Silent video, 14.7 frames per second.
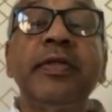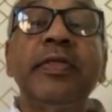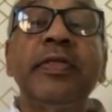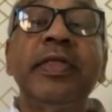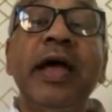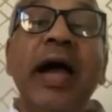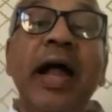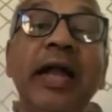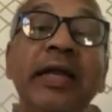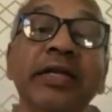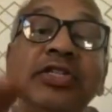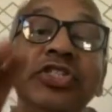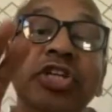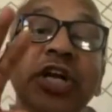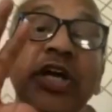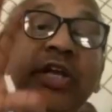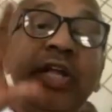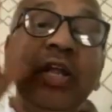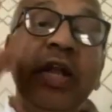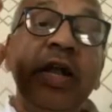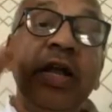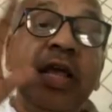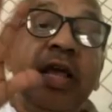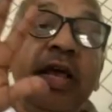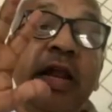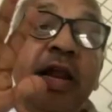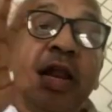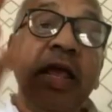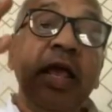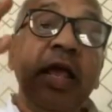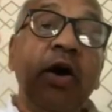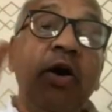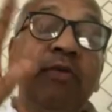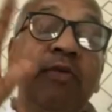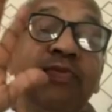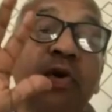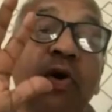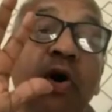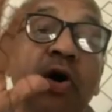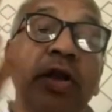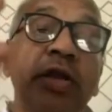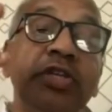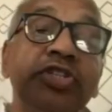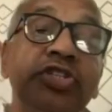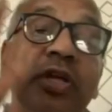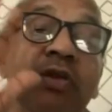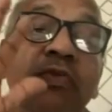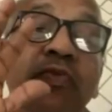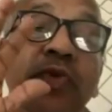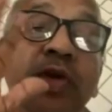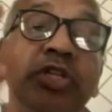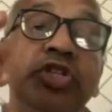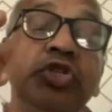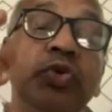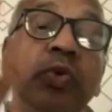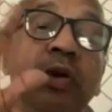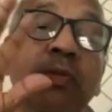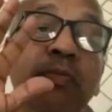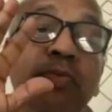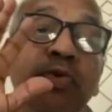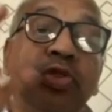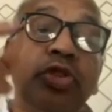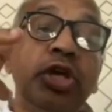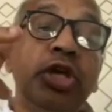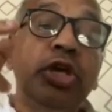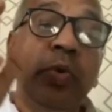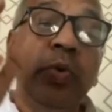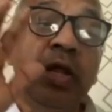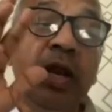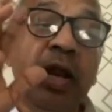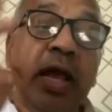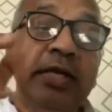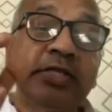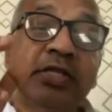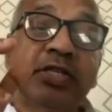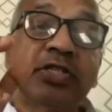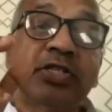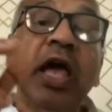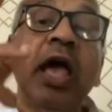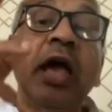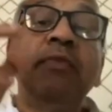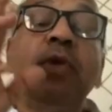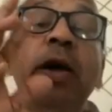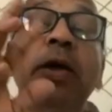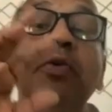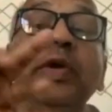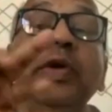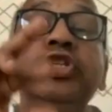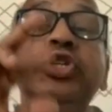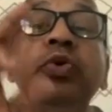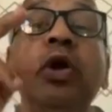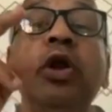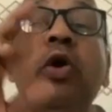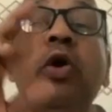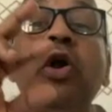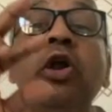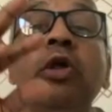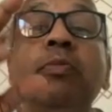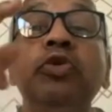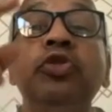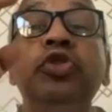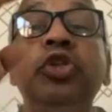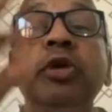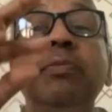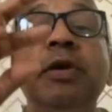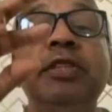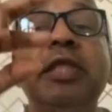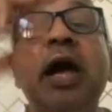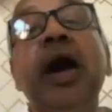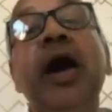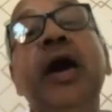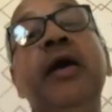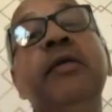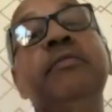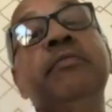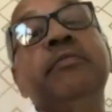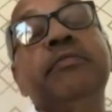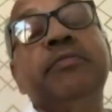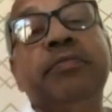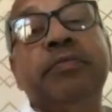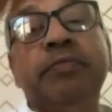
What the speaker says: that scintillating ray of cognition which your Buddhi utilizes, by which you are called Buddhi Matam.